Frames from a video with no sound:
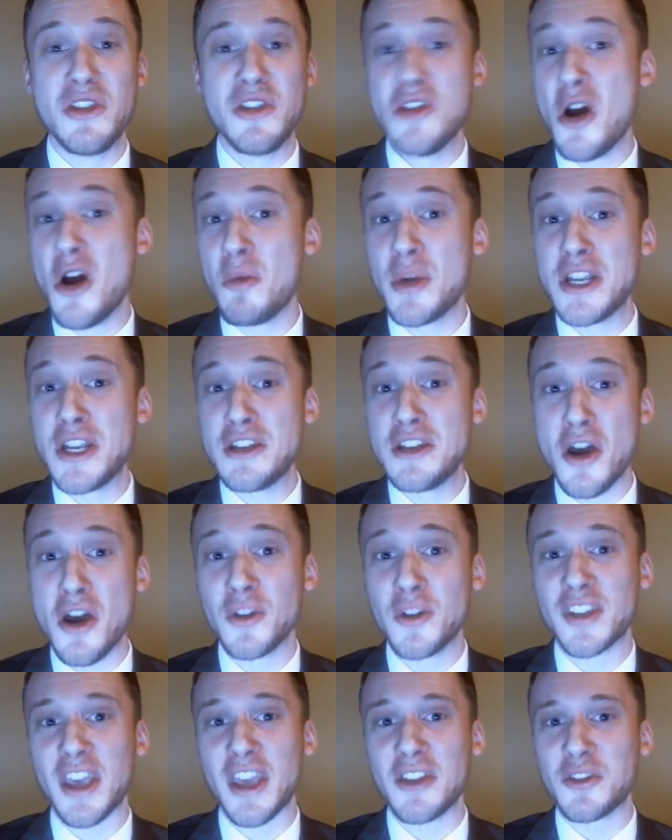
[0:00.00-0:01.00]
nobody
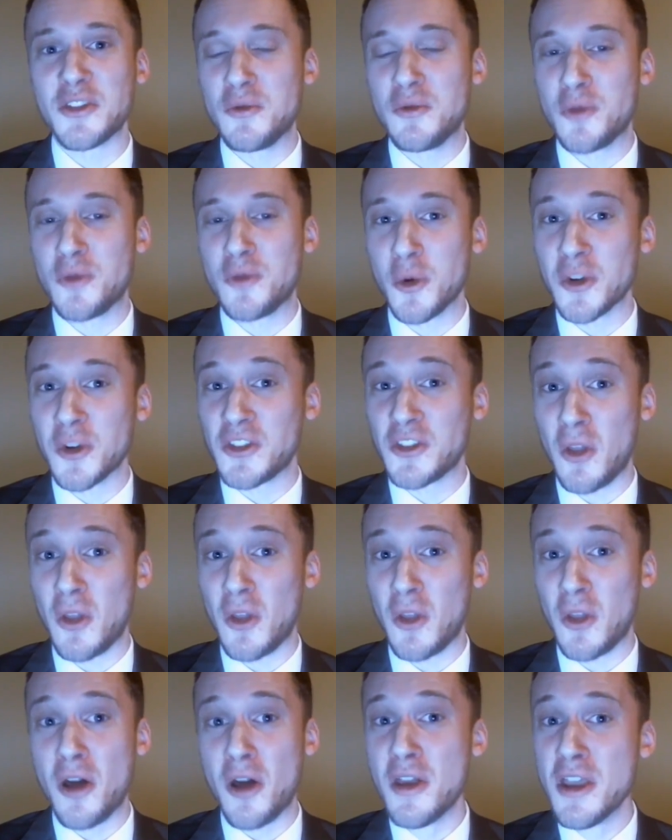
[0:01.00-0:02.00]
knows how to enforce the
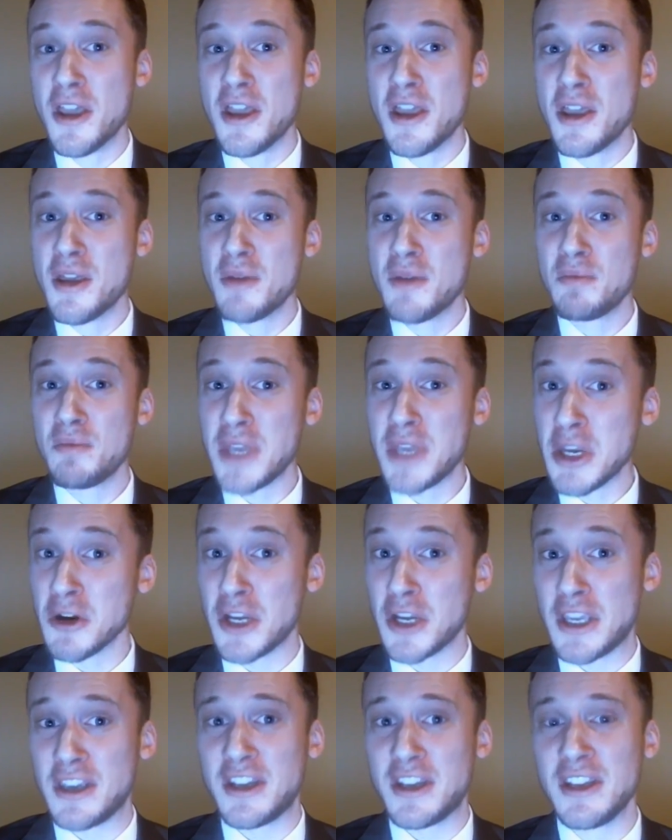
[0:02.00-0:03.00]
law,
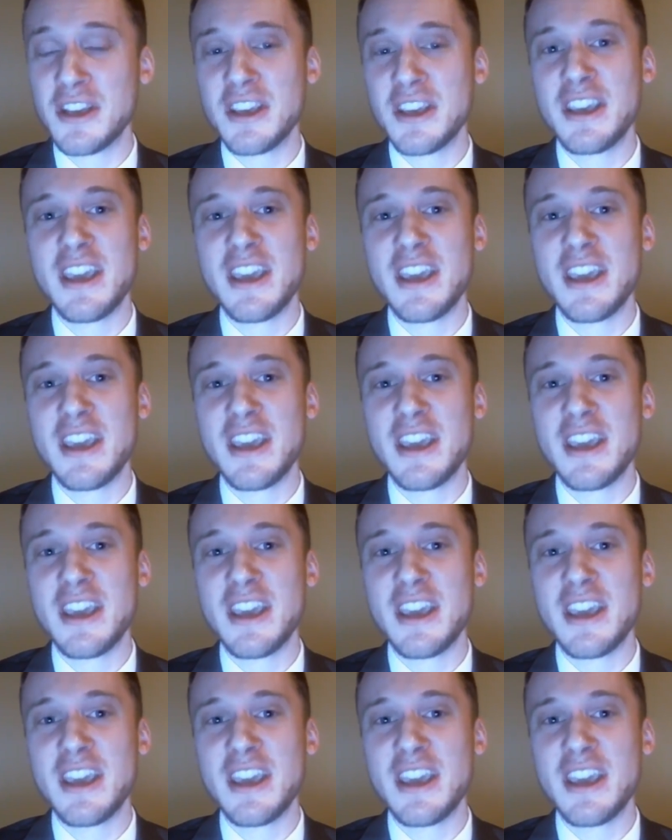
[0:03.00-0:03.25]
period.